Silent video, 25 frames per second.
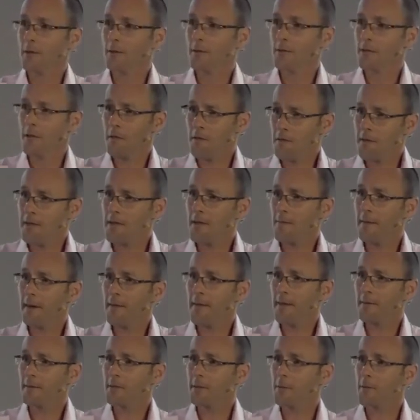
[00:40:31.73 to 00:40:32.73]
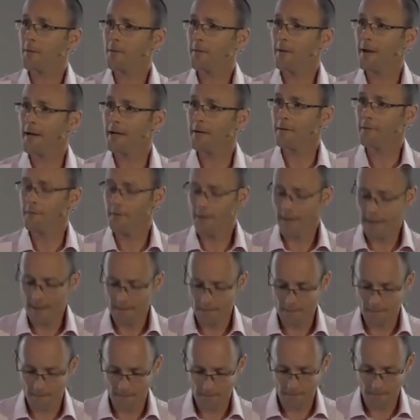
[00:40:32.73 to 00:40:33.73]
to think about them, to provide for
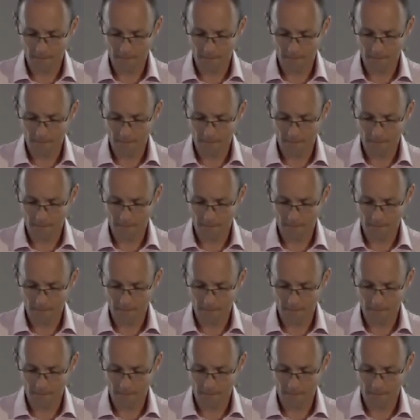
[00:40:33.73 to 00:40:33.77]
them?